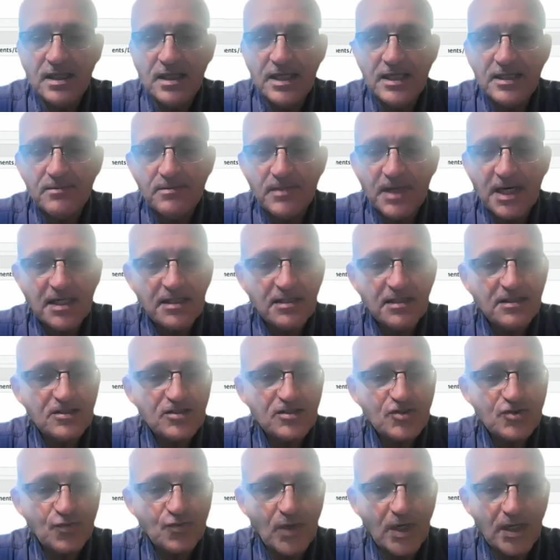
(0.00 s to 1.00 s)
n
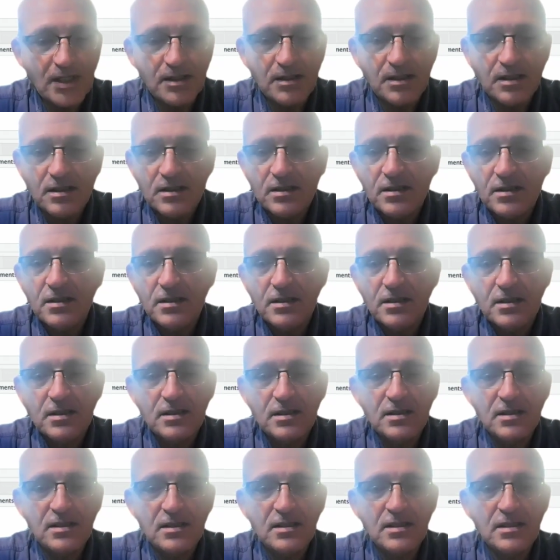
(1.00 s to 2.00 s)
minus 1
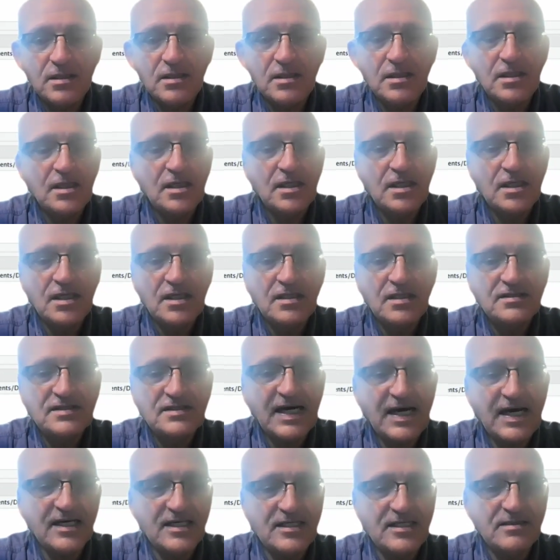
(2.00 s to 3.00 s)

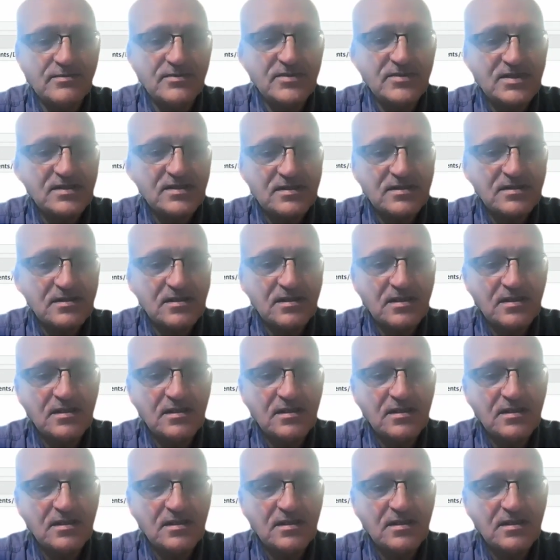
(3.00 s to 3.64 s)
times